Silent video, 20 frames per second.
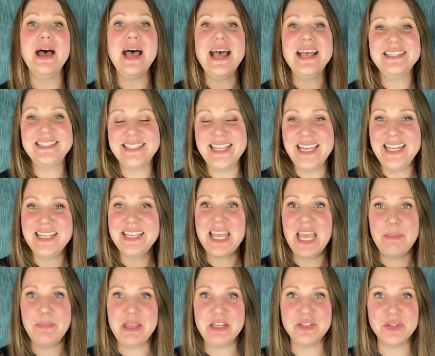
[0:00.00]
Sin
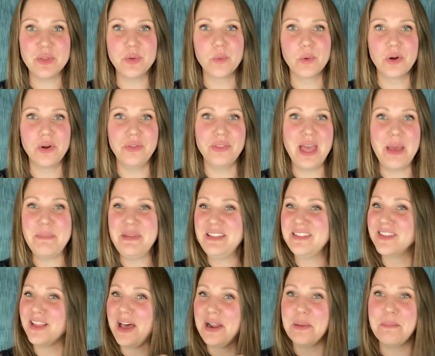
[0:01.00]
came into the world. That
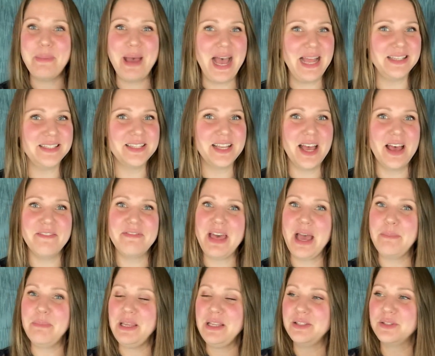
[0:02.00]
means a lot of bad stuff.
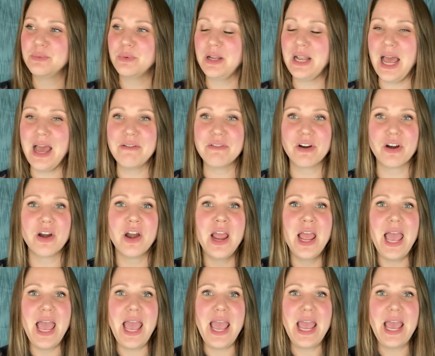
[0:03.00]
That means whatever.
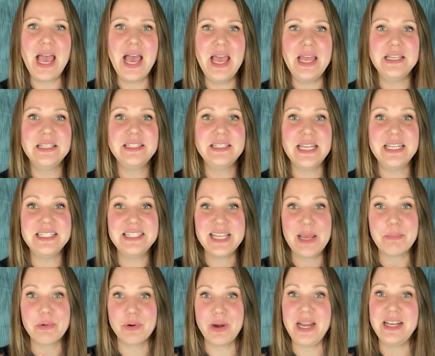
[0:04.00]
And sin
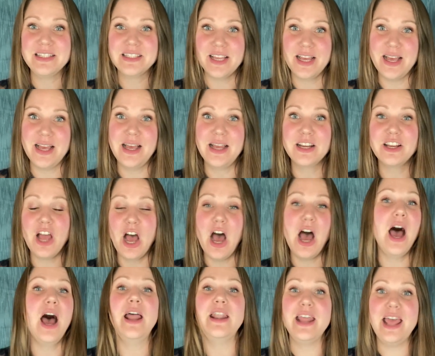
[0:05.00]
separates
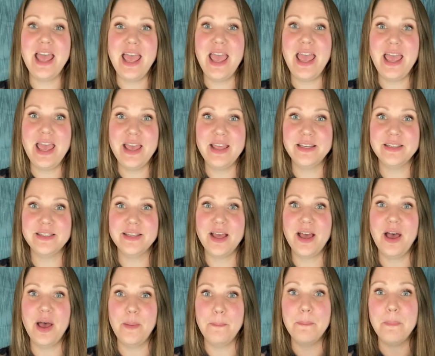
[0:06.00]
God and
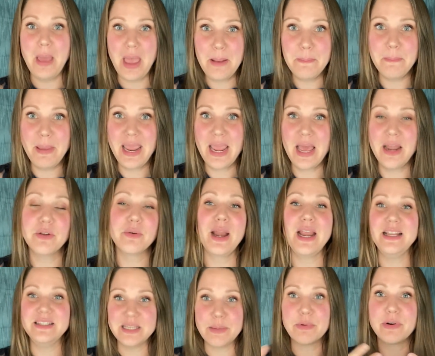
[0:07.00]
man,
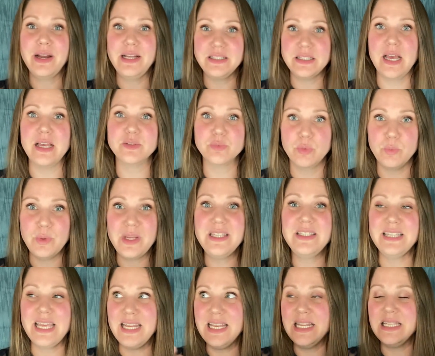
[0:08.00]
right? He separates us. When we
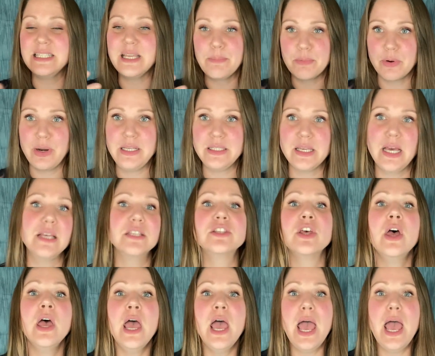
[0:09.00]
sin, it separates us.